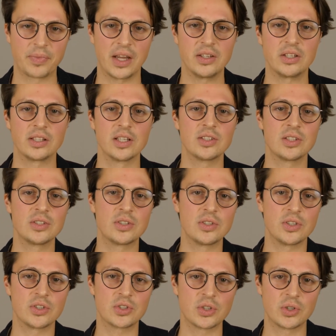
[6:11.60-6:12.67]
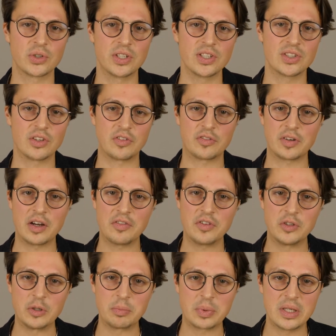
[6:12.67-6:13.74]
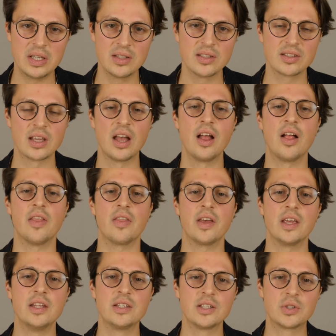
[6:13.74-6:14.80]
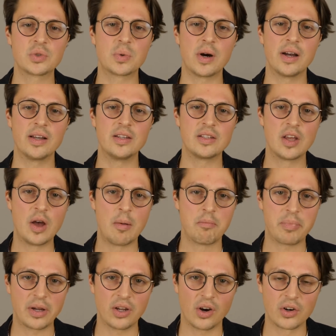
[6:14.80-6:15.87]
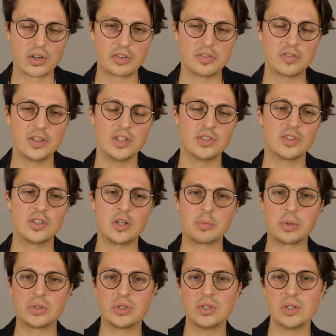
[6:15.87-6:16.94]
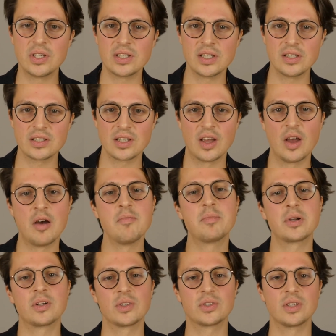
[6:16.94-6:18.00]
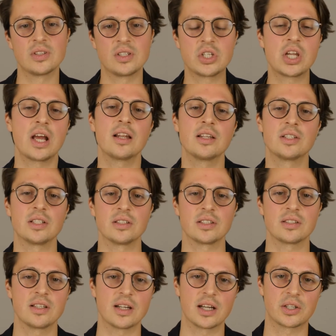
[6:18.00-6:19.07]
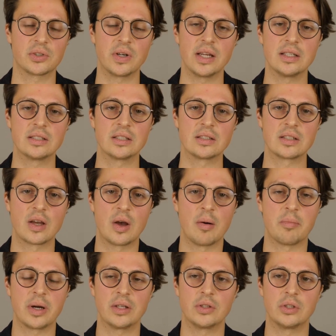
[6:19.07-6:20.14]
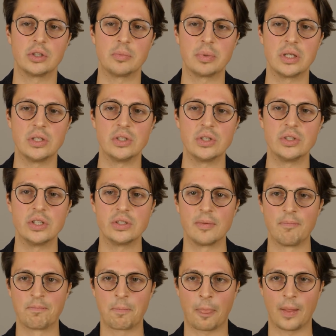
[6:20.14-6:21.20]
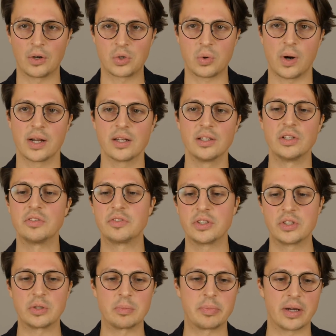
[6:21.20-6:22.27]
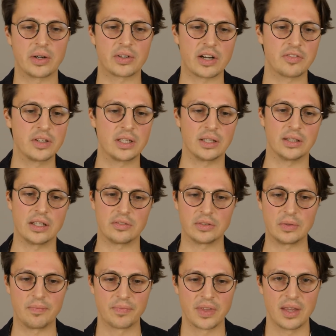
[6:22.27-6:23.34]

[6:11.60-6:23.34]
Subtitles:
And you listen to the stories of 5 Europeans, the intertwined biographies, the opportunities, but also the challenges that are created by the European Union on quite an individual biographical level.